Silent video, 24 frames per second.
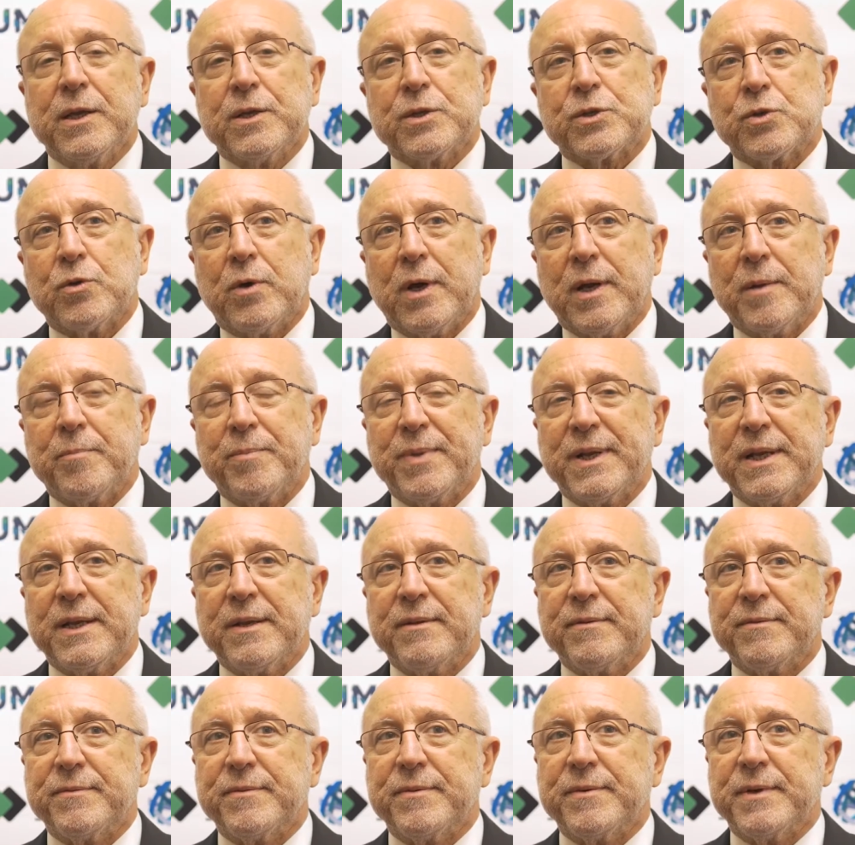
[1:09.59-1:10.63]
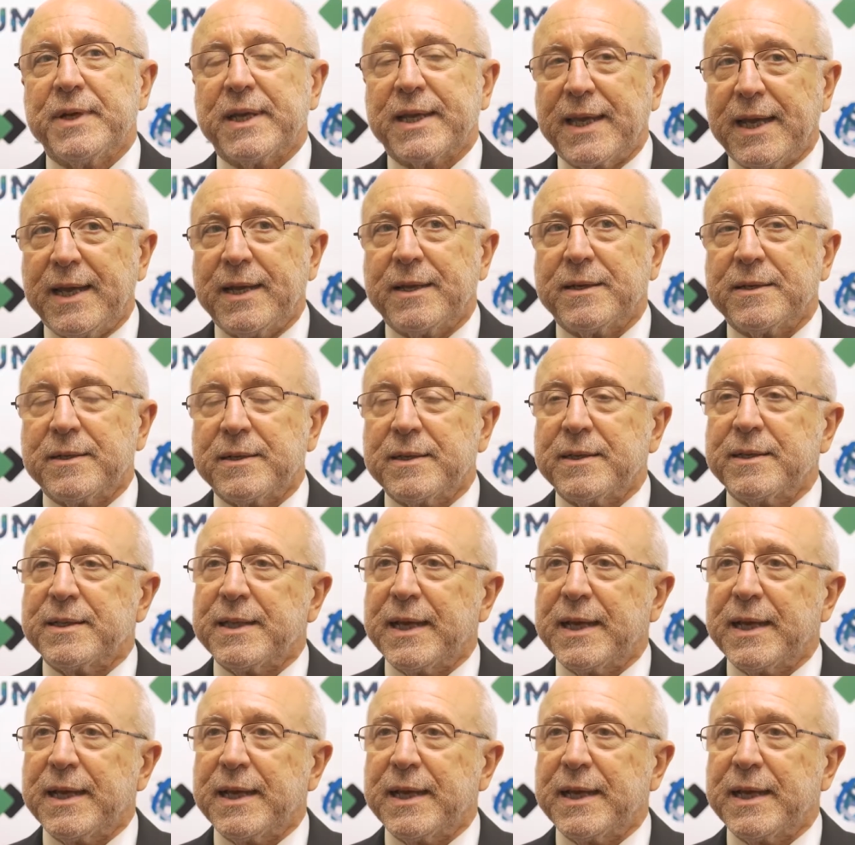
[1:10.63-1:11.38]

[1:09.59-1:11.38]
So I believe, again,